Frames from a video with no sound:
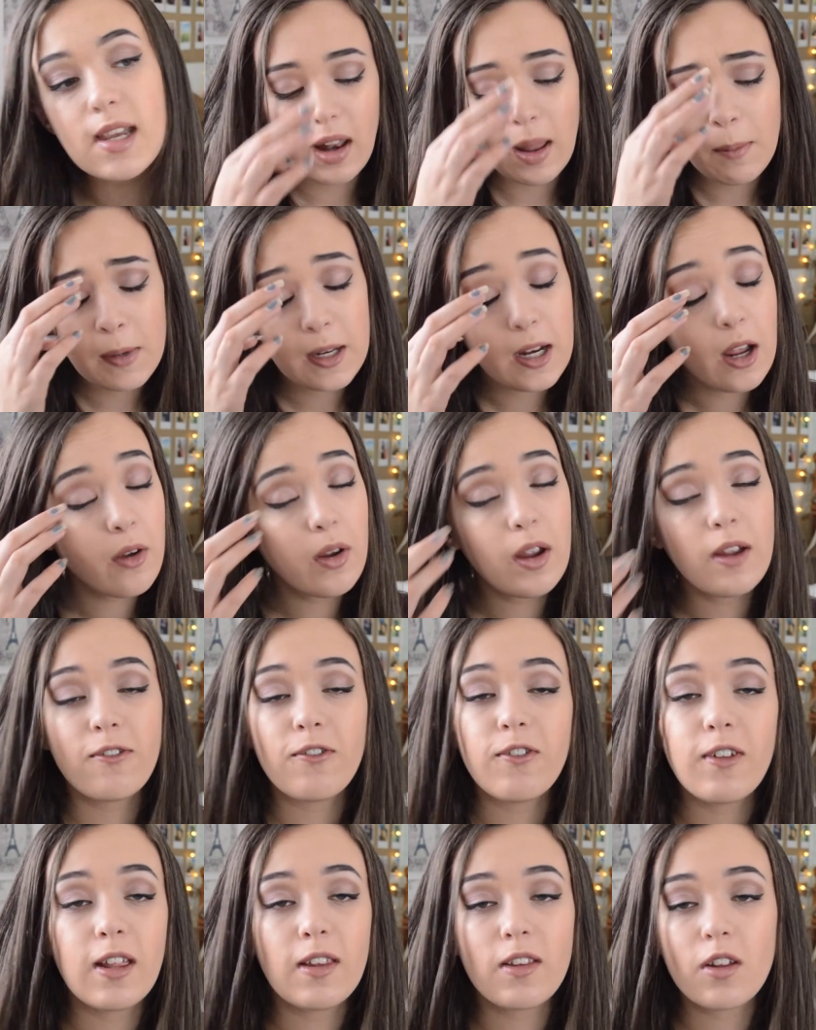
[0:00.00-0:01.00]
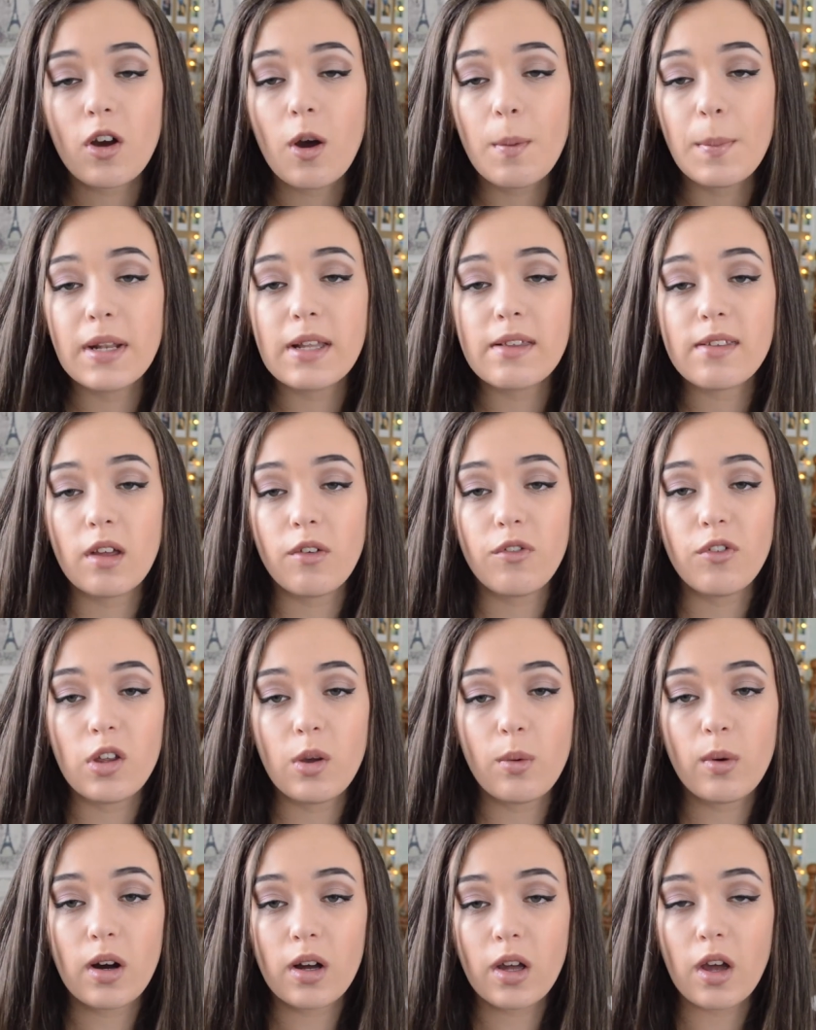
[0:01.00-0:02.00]
Let me know if in the comments if
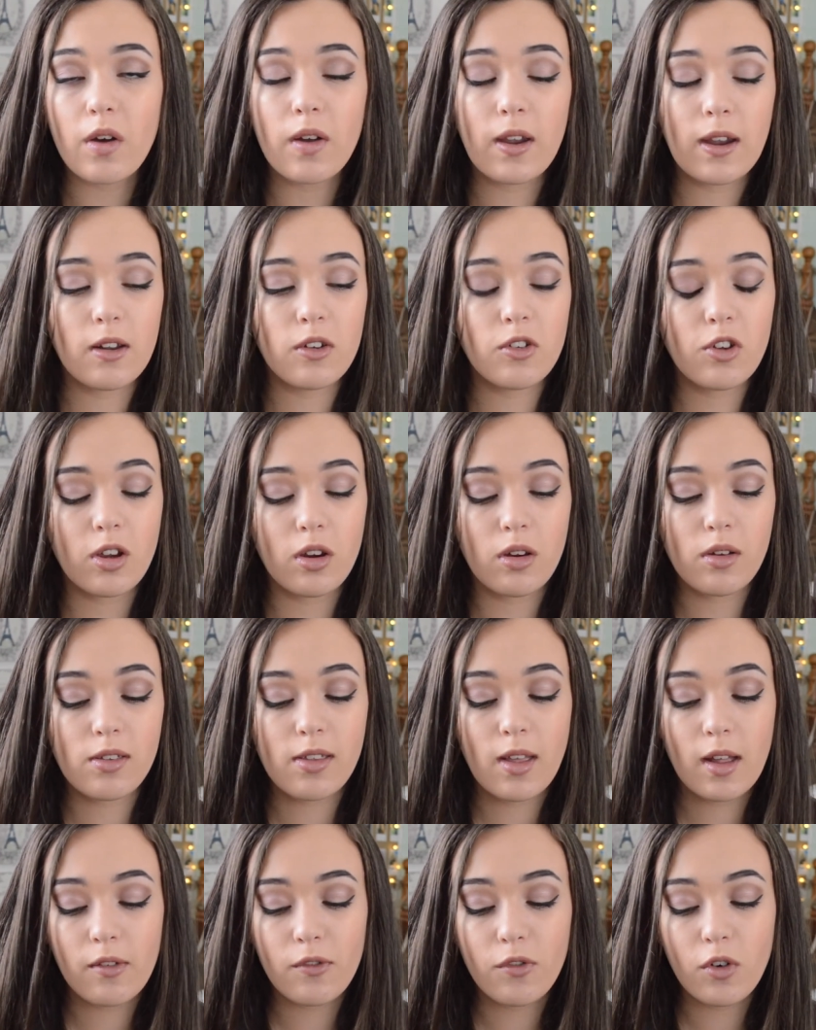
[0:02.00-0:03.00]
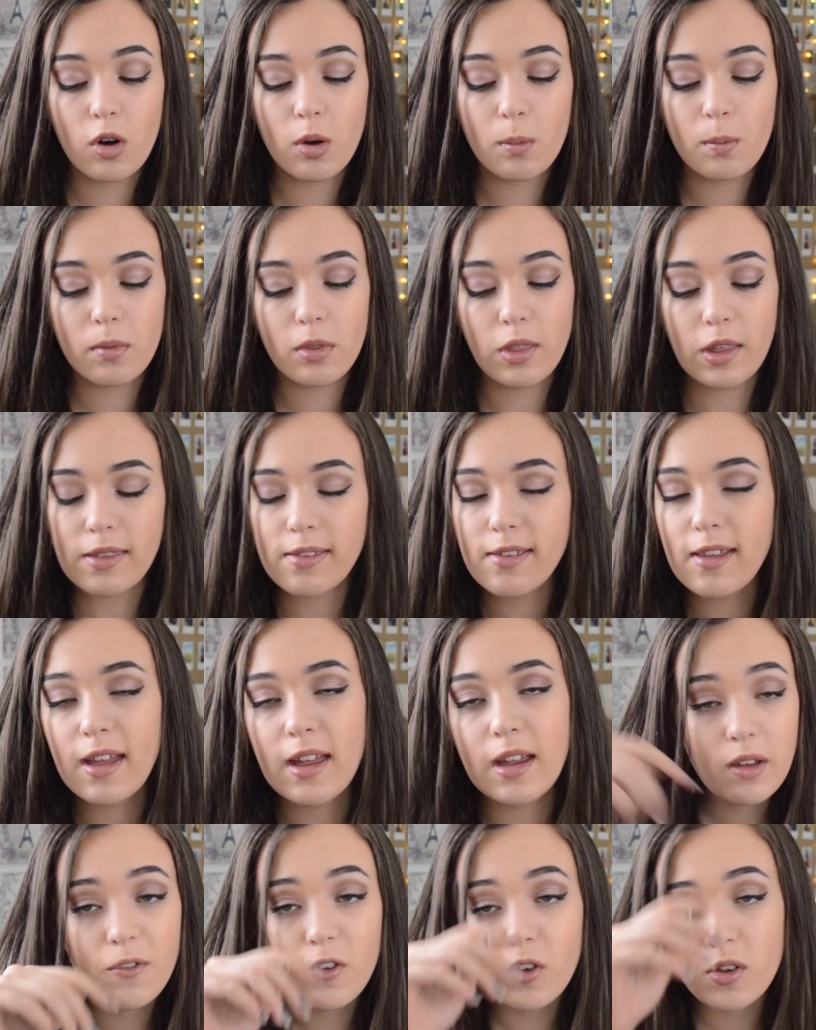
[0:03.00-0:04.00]
you are going to sixth form this
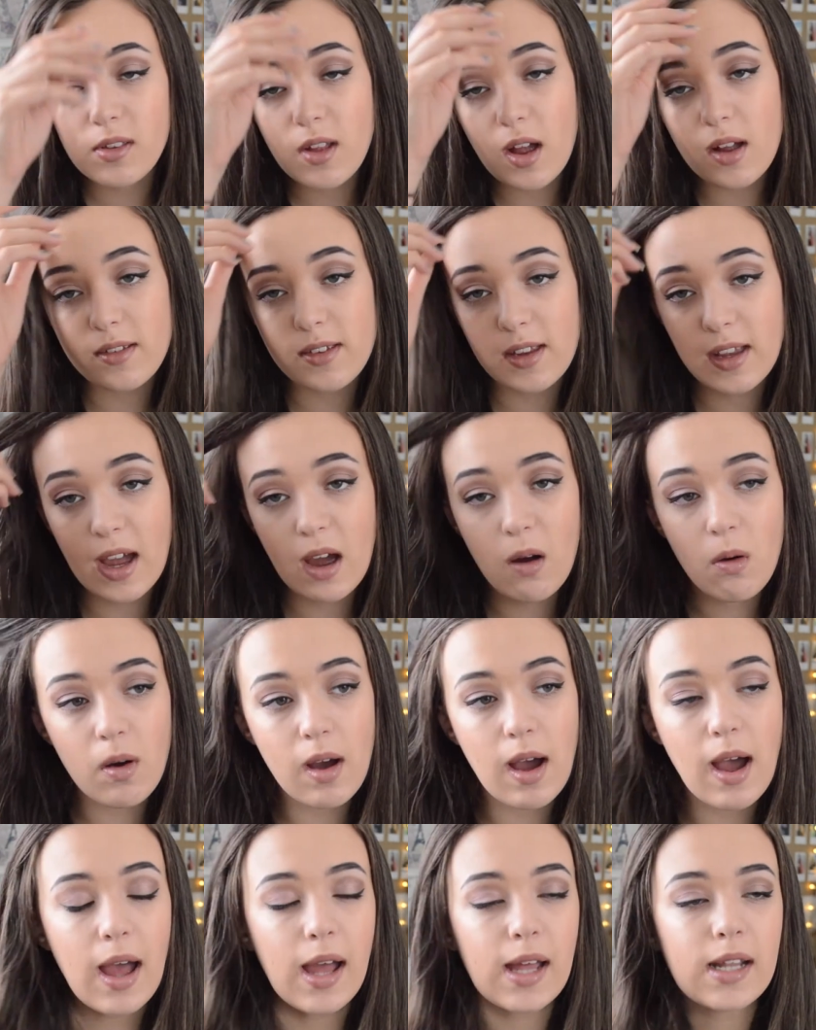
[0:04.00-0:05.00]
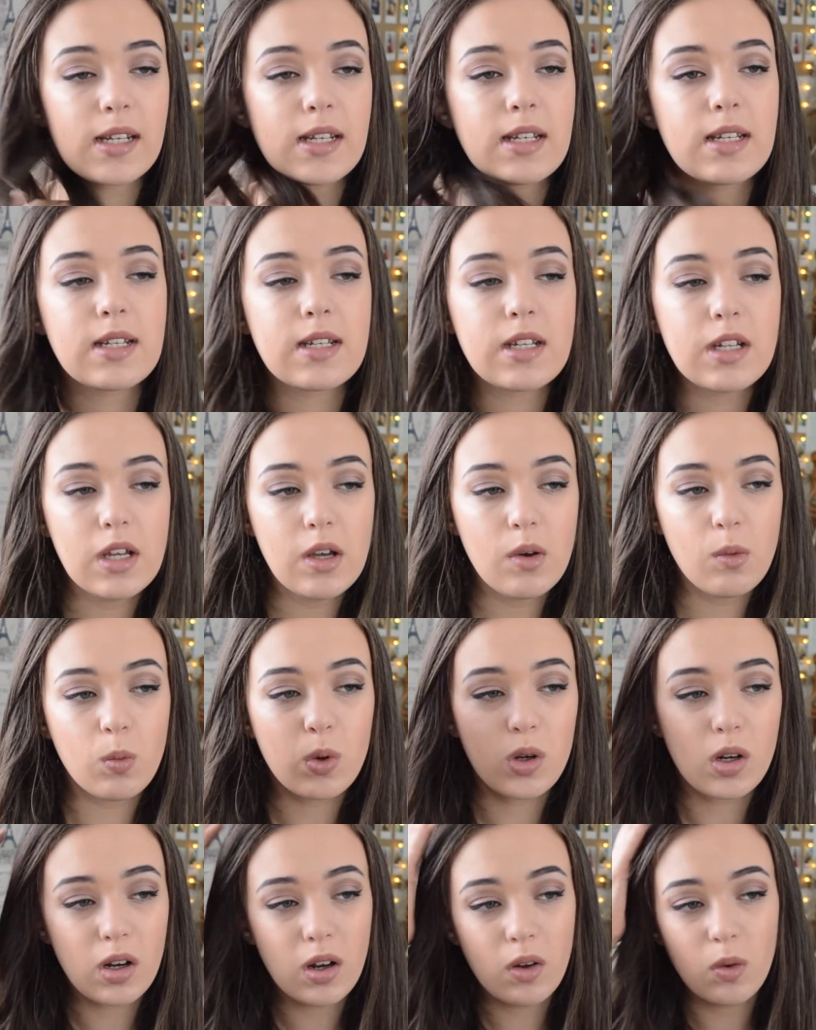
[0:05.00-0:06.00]
year, if you're starting out, and
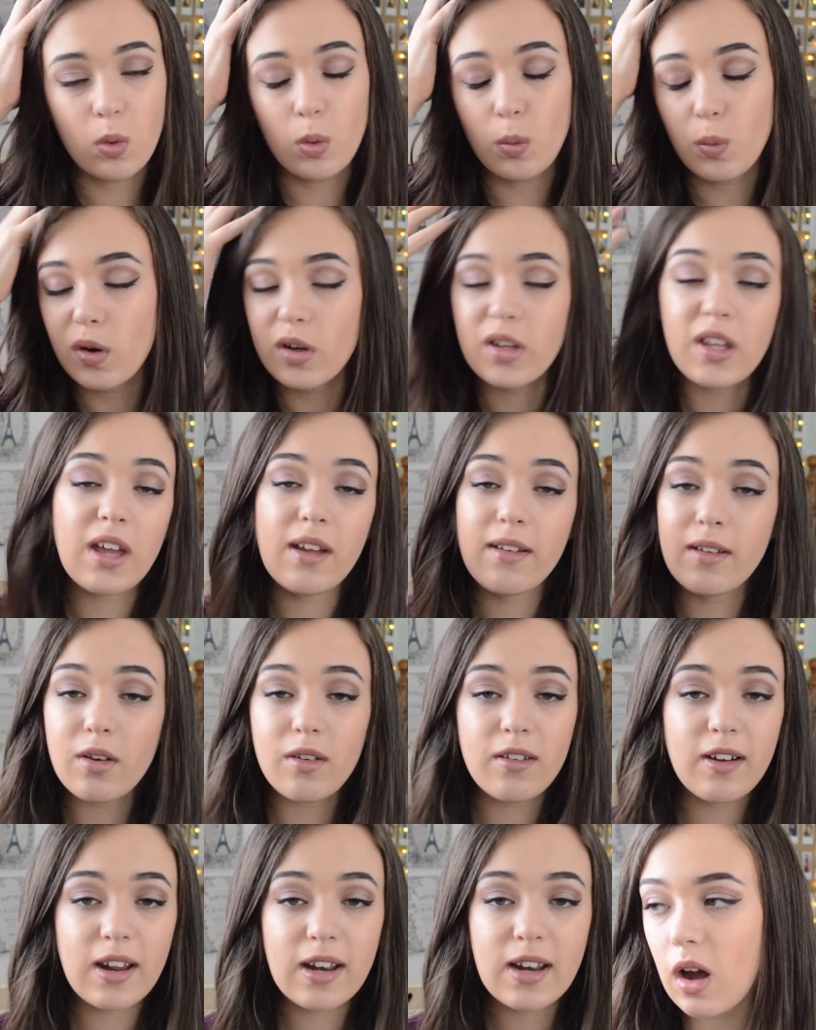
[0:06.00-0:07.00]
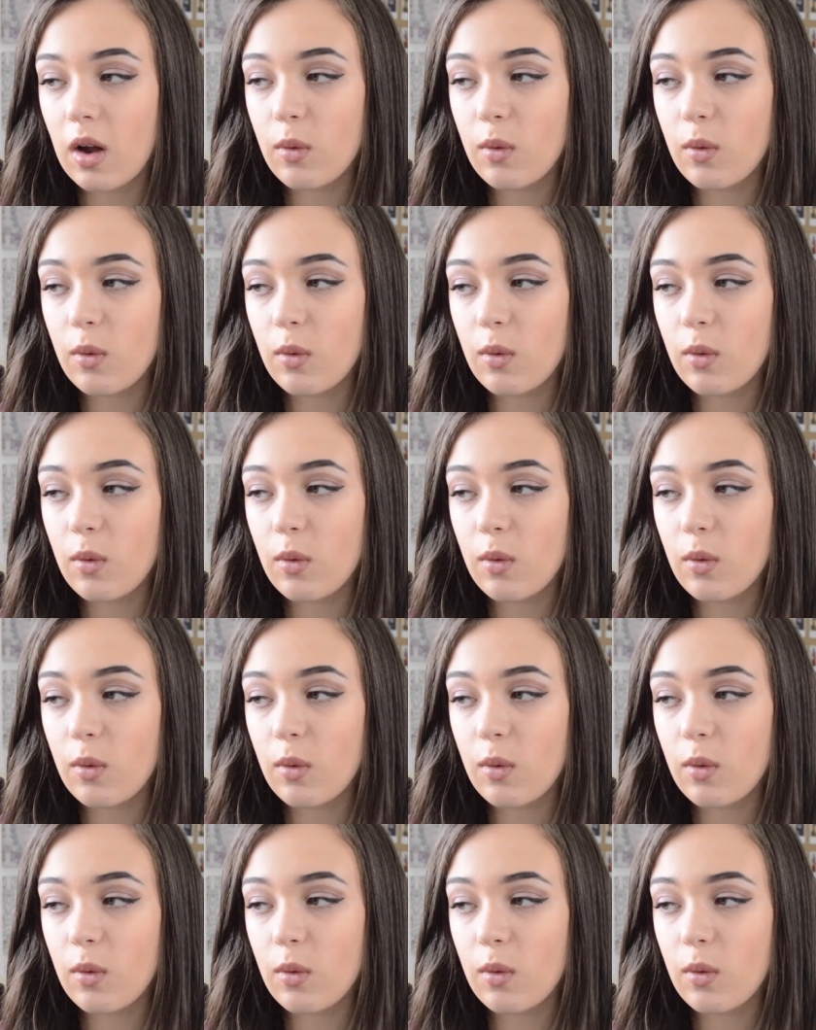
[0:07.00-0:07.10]
what year you're in.